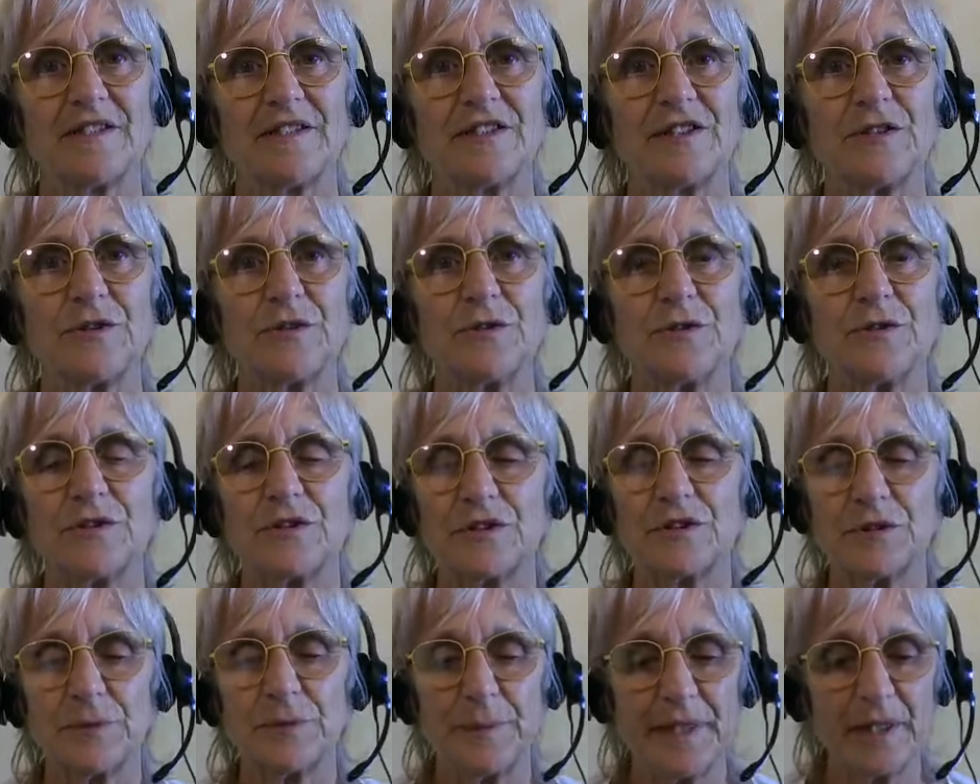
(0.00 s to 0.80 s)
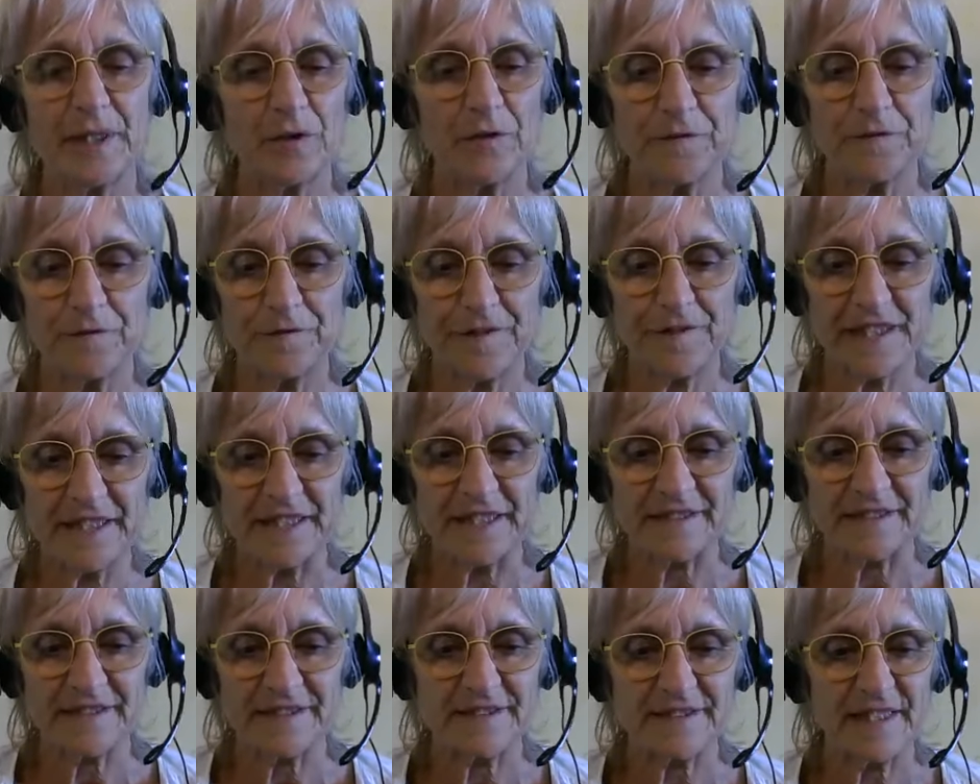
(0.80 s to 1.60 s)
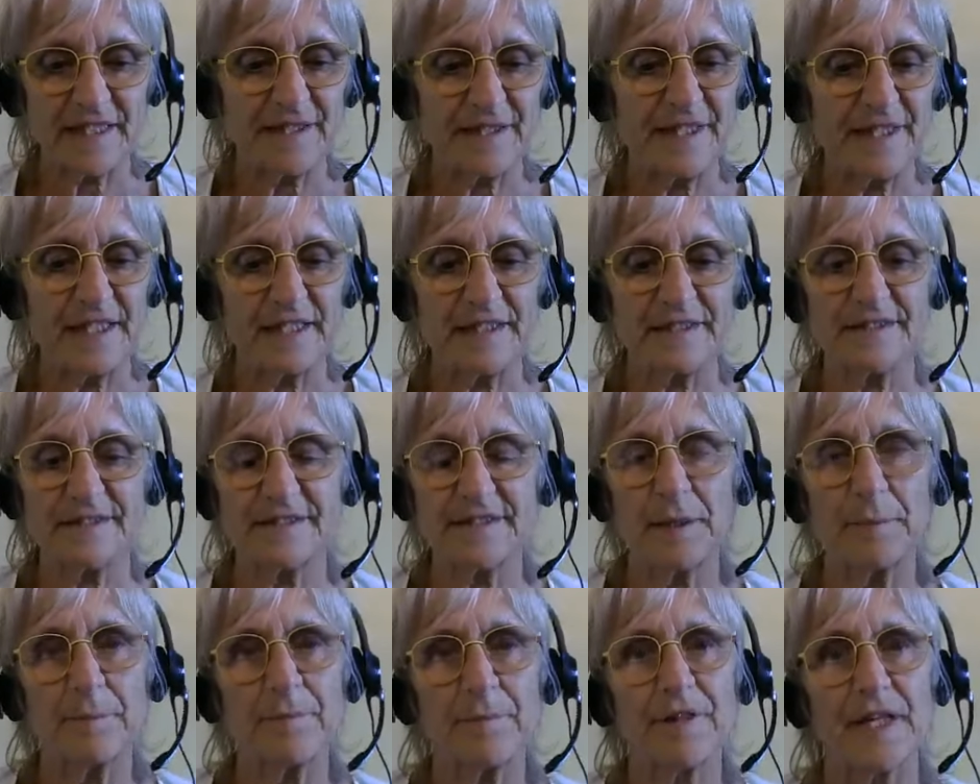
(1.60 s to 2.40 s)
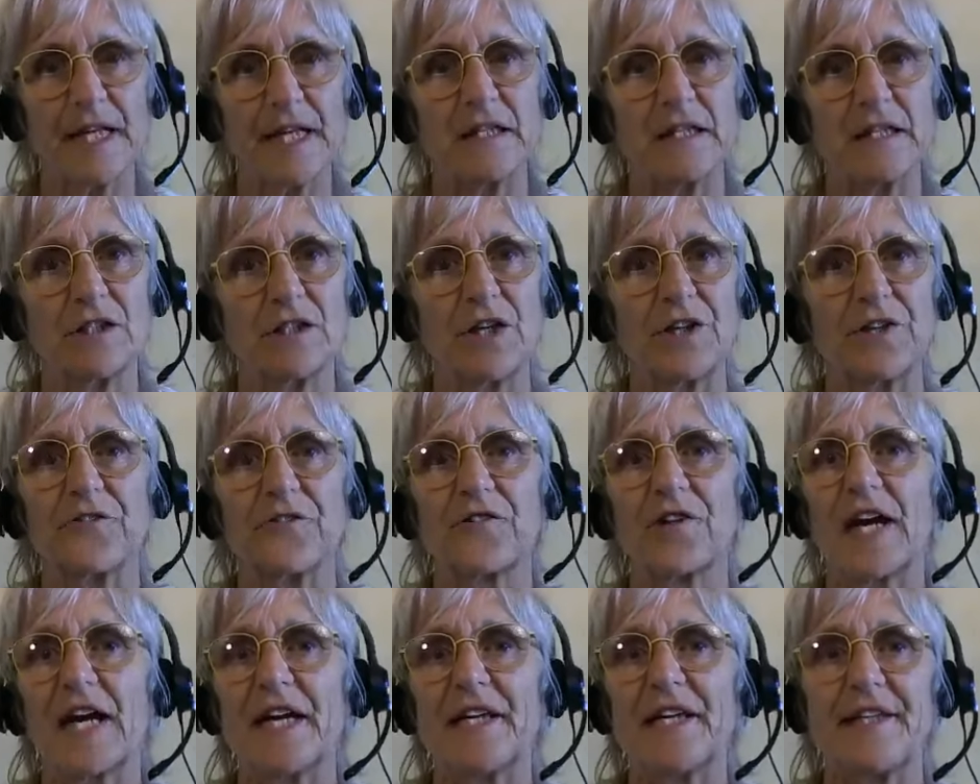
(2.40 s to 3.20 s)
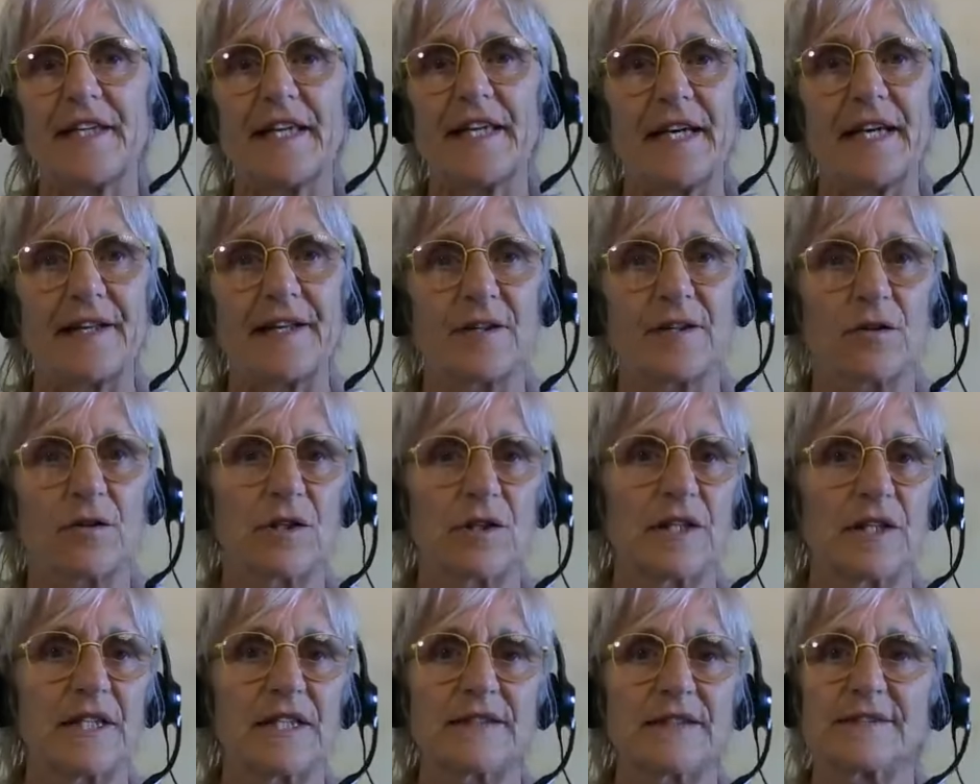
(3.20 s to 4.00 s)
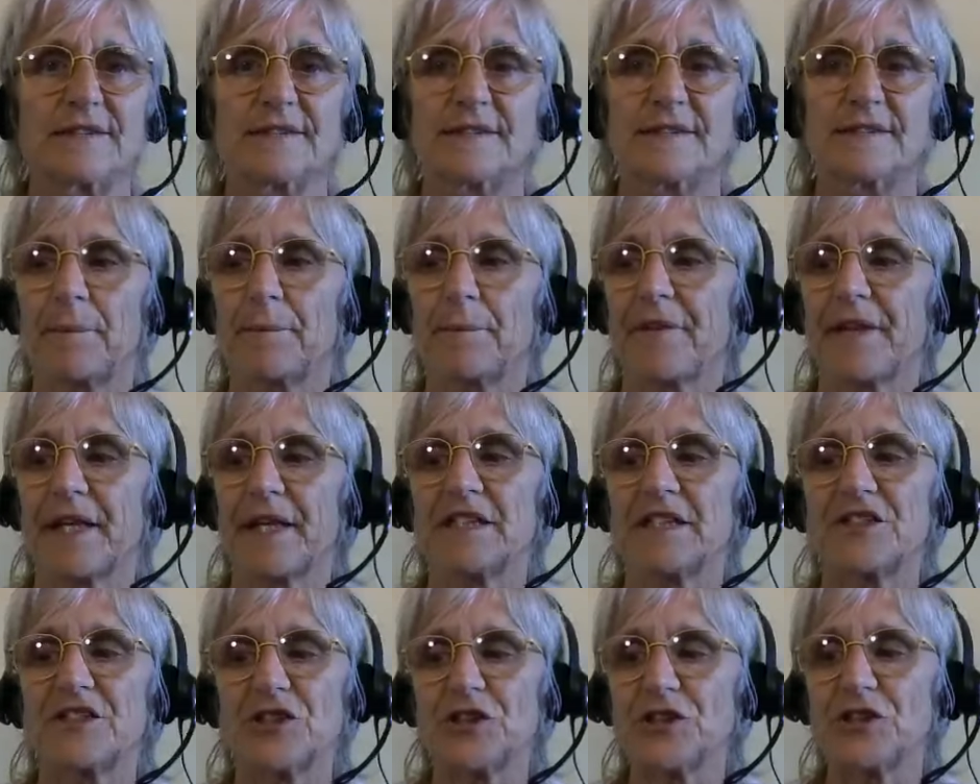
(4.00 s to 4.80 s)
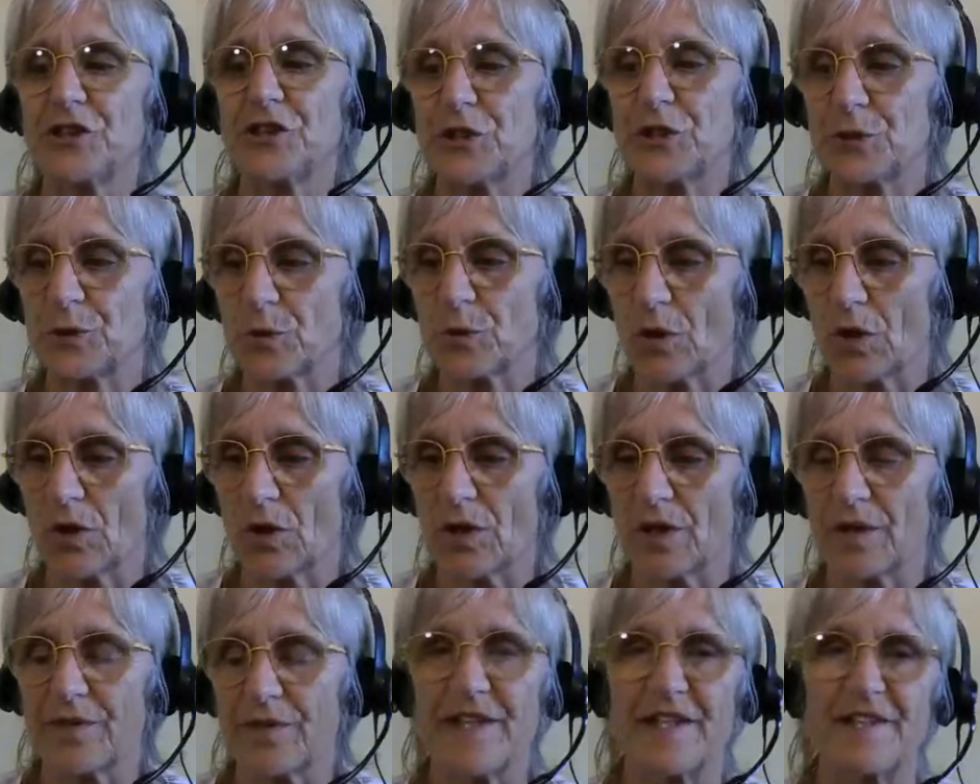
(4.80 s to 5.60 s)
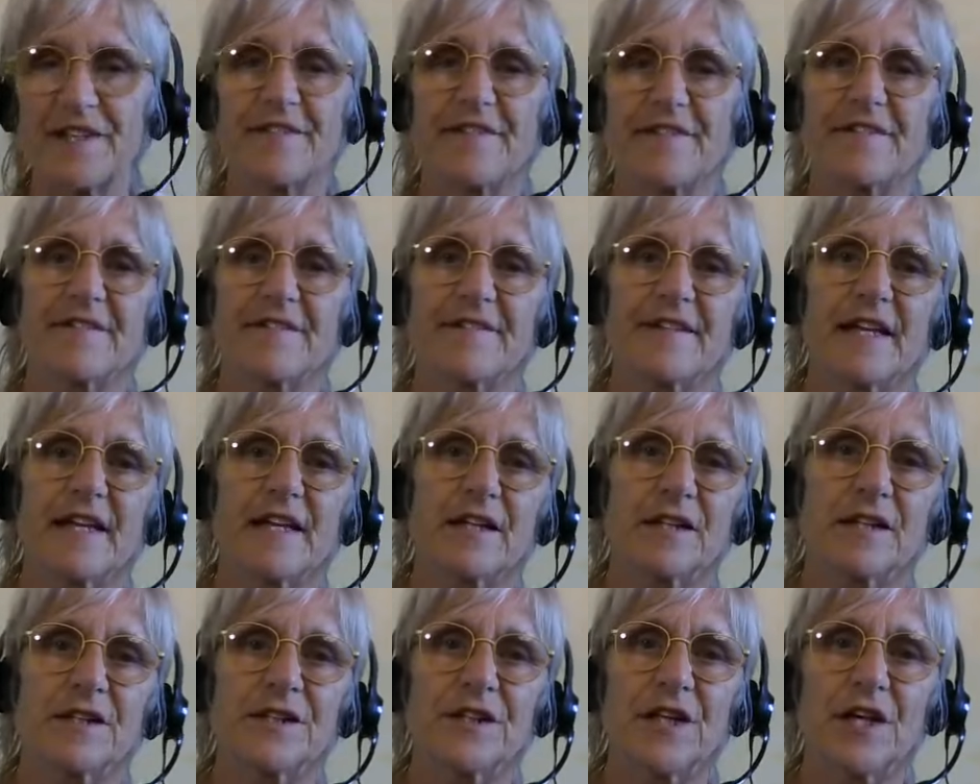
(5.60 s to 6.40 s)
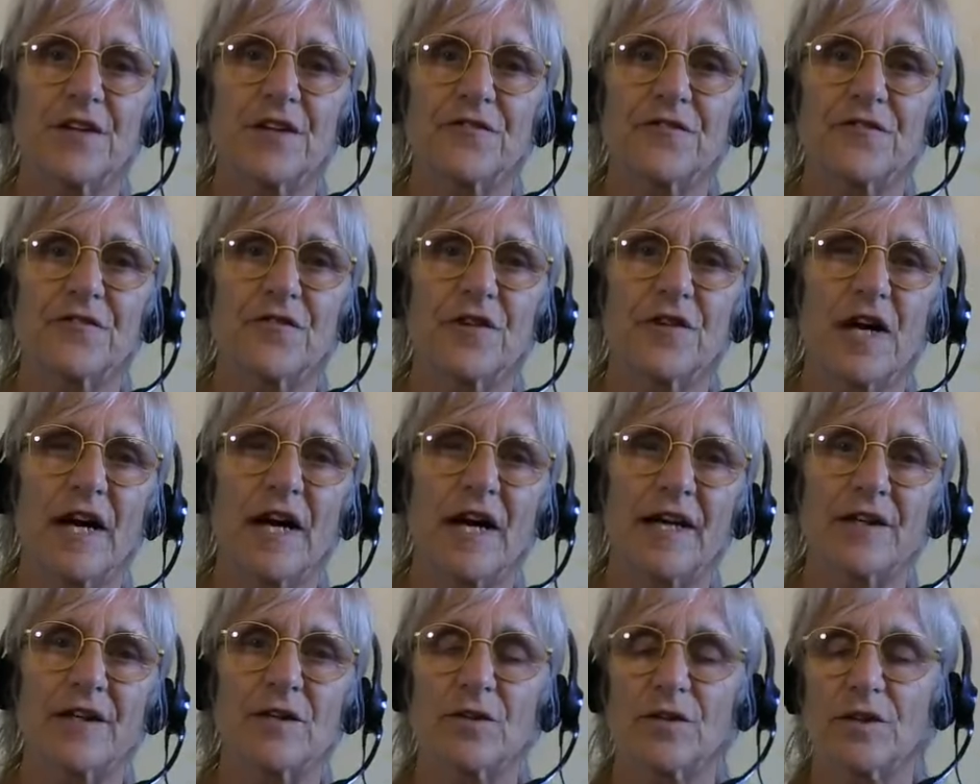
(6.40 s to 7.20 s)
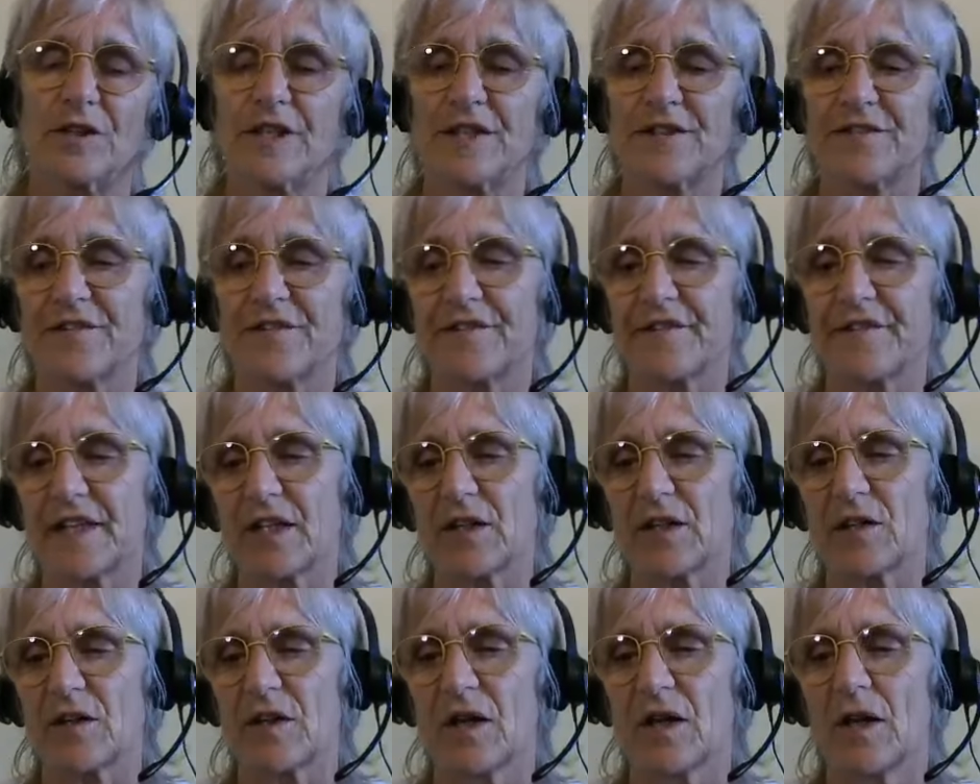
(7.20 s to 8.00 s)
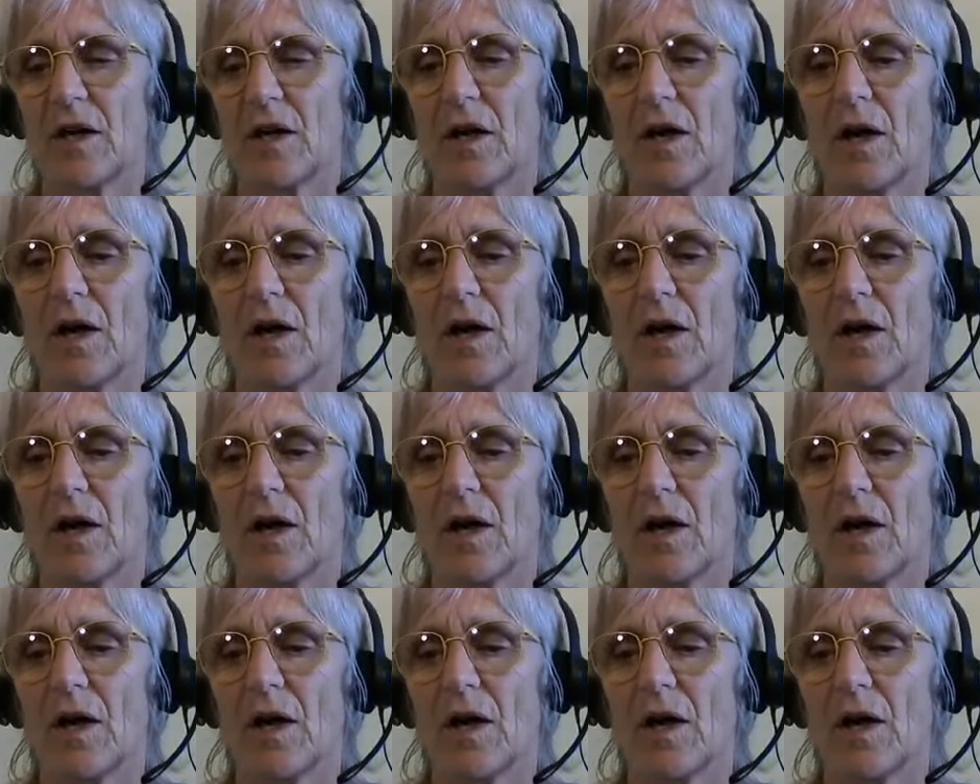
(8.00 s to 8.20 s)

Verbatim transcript: to to be convinced that there's something not right yet or there's something to do or this is still not right or there's still